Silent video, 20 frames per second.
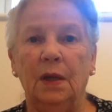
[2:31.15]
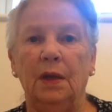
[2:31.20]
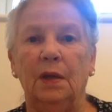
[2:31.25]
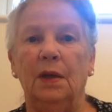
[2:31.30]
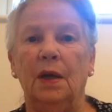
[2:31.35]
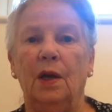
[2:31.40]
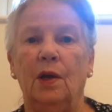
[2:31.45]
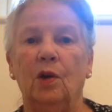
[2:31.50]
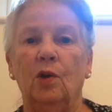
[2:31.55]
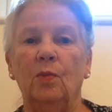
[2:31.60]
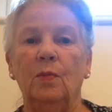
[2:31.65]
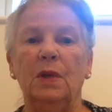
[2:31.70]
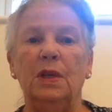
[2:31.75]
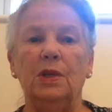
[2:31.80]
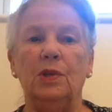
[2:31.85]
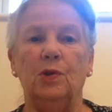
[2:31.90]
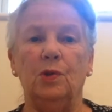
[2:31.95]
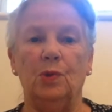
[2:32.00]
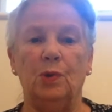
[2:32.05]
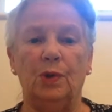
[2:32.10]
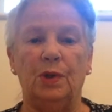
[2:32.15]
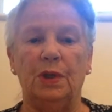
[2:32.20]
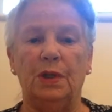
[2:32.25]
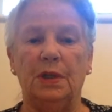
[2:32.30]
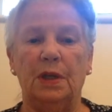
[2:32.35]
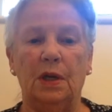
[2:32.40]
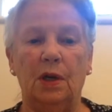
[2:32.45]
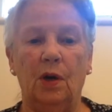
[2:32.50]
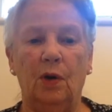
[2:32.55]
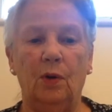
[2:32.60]
Naomi's
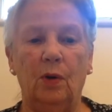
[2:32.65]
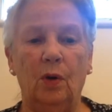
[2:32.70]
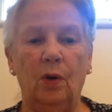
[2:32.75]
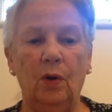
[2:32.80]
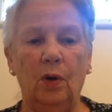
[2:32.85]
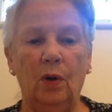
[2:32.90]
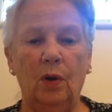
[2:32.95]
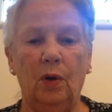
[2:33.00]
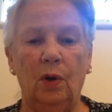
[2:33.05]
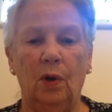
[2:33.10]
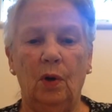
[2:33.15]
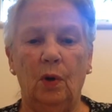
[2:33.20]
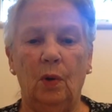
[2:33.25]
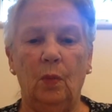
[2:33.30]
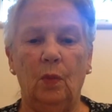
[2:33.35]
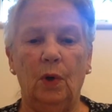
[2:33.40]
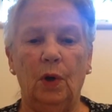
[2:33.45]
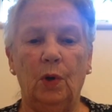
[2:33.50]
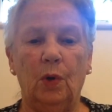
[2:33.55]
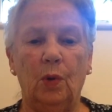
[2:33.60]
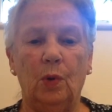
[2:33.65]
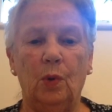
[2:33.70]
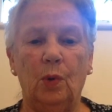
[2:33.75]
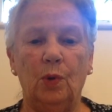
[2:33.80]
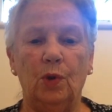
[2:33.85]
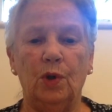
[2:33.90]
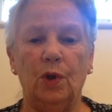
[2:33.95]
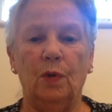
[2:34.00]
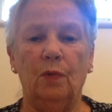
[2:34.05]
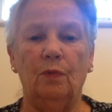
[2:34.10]
daughters-in-law were
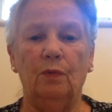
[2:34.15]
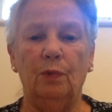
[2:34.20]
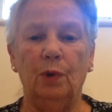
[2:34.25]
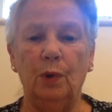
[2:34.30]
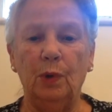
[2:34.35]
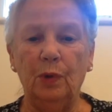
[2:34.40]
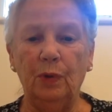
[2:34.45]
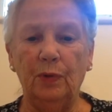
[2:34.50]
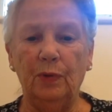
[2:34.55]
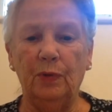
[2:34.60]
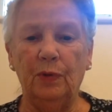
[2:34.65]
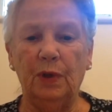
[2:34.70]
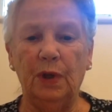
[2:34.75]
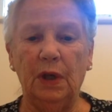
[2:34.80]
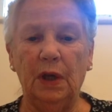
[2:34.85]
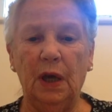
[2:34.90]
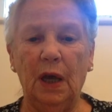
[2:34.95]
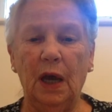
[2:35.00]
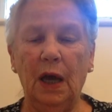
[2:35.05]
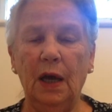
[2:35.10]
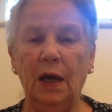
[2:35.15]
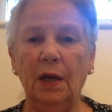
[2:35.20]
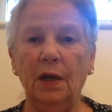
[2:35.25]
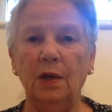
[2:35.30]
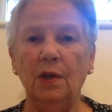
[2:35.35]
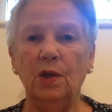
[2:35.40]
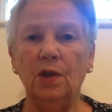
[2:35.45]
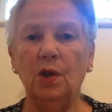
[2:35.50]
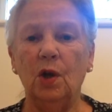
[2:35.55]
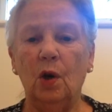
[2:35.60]
called Ruth
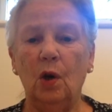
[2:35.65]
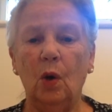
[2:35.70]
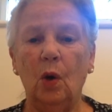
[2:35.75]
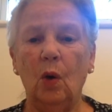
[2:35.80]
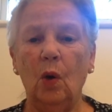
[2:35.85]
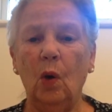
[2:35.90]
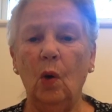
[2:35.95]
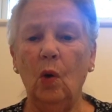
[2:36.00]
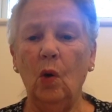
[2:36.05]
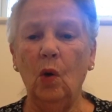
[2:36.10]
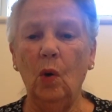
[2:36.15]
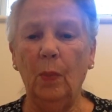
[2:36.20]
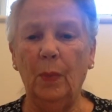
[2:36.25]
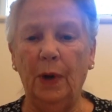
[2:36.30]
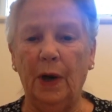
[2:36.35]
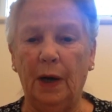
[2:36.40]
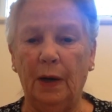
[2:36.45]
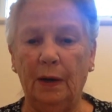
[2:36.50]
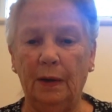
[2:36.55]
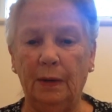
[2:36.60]
and Orpah.